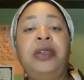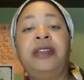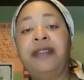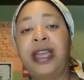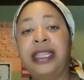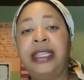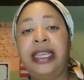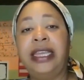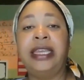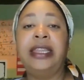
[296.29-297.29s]
You can find the
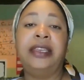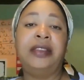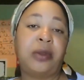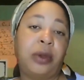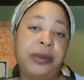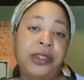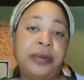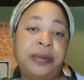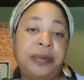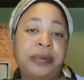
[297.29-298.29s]
link in the description.